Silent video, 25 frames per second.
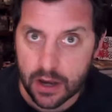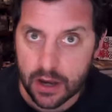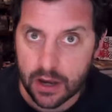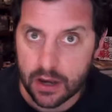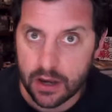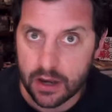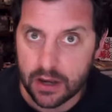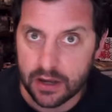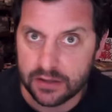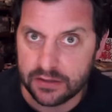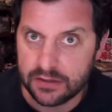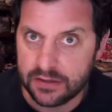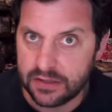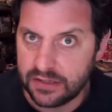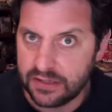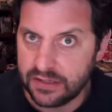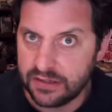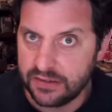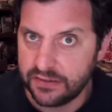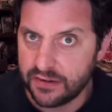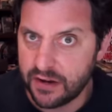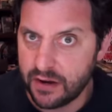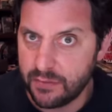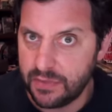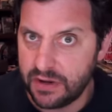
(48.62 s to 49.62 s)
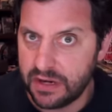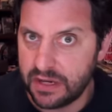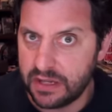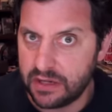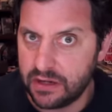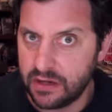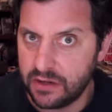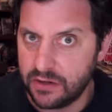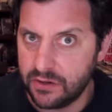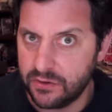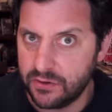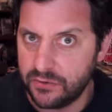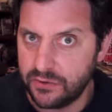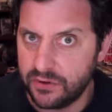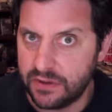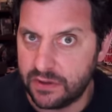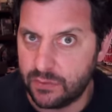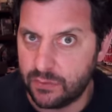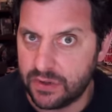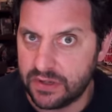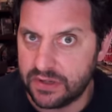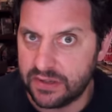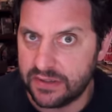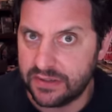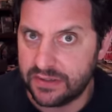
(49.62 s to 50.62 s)
To disarm any gun owner
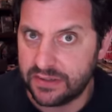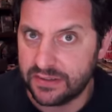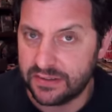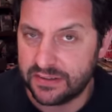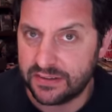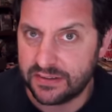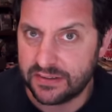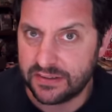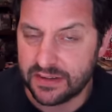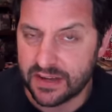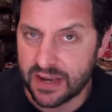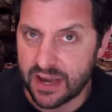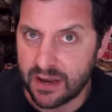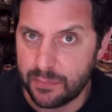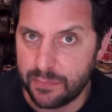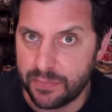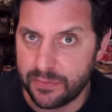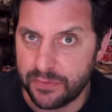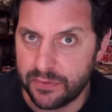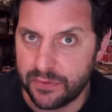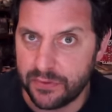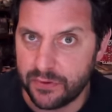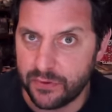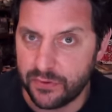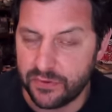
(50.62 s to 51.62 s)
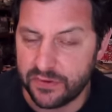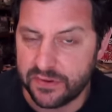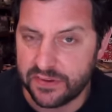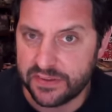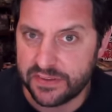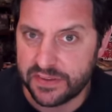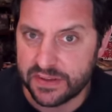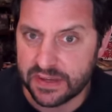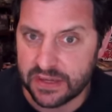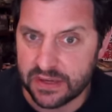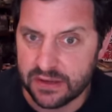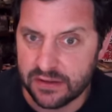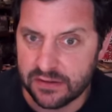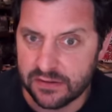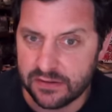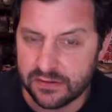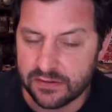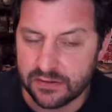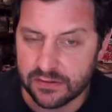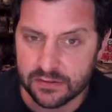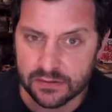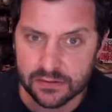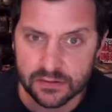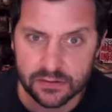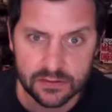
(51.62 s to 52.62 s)
that wants to stop those
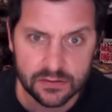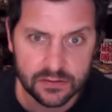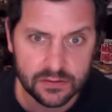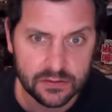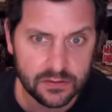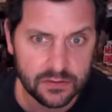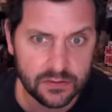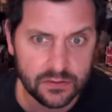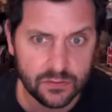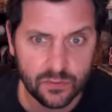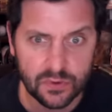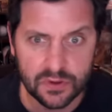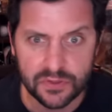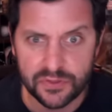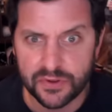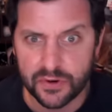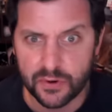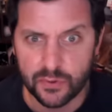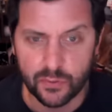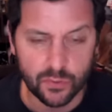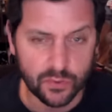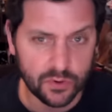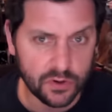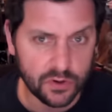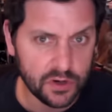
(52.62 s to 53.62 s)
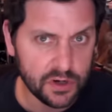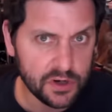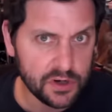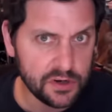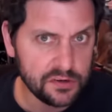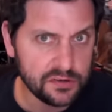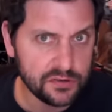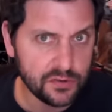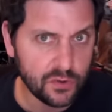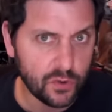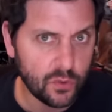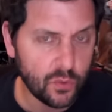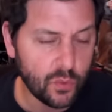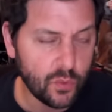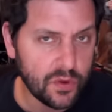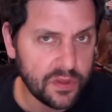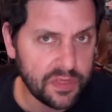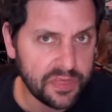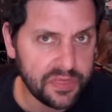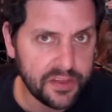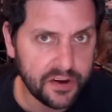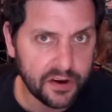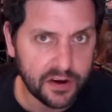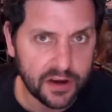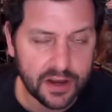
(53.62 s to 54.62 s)
things? With their words or
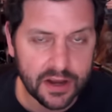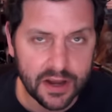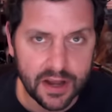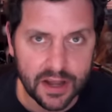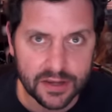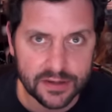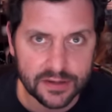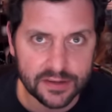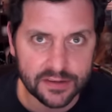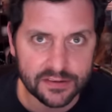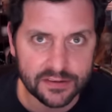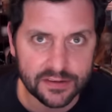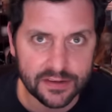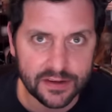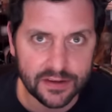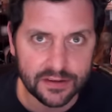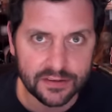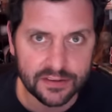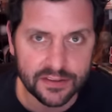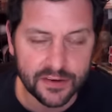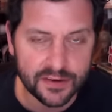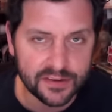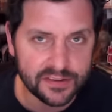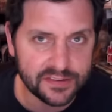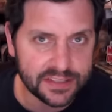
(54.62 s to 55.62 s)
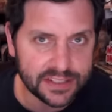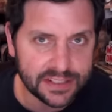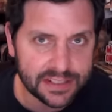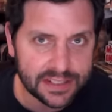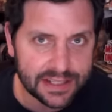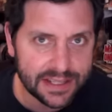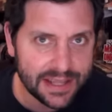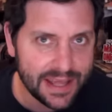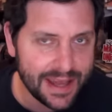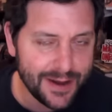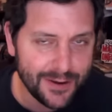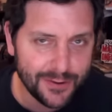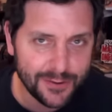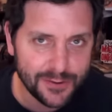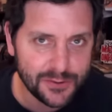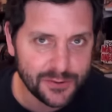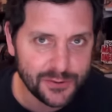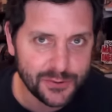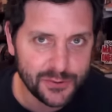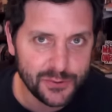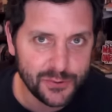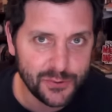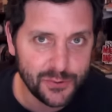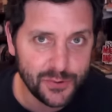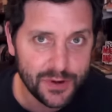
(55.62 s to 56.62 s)
with their guns? Because they're still allowed
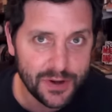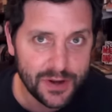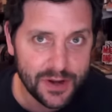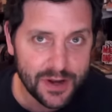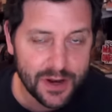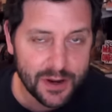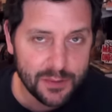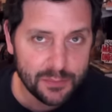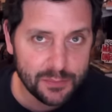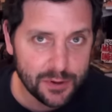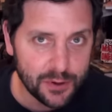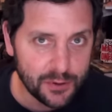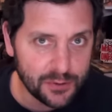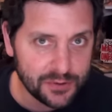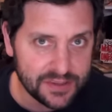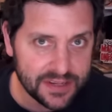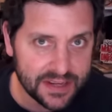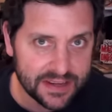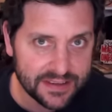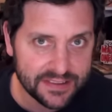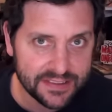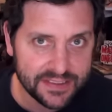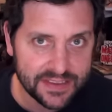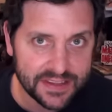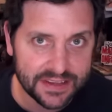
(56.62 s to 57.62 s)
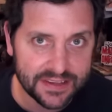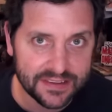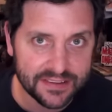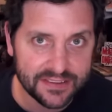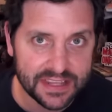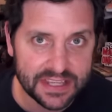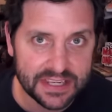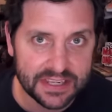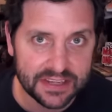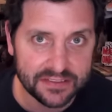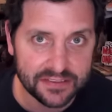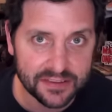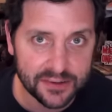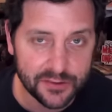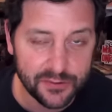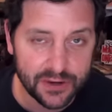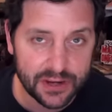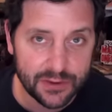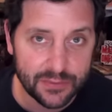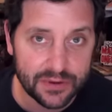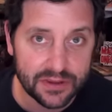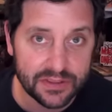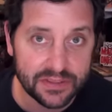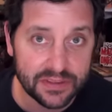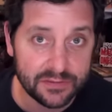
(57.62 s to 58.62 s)
to protest things they
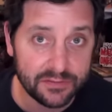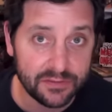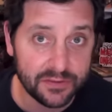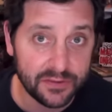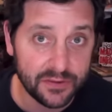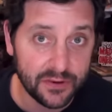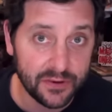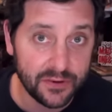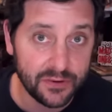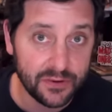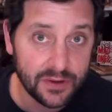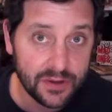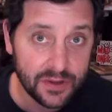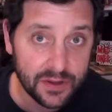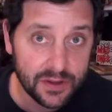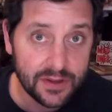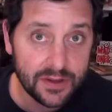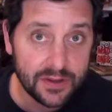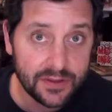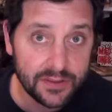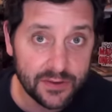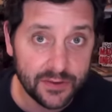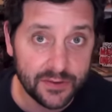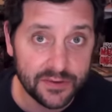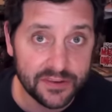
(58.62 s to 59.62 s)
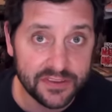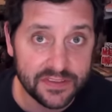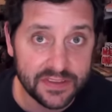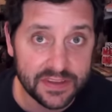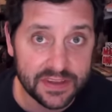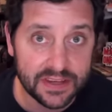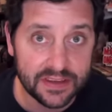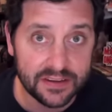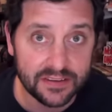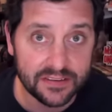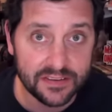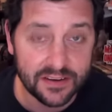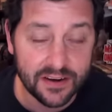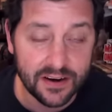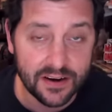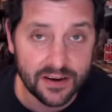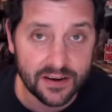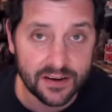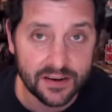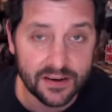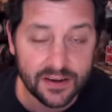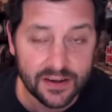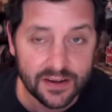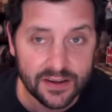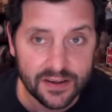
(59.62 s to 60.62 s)
disagree with, even though those things
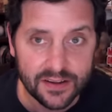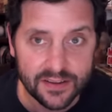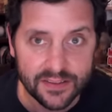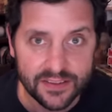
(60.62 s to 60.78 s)
are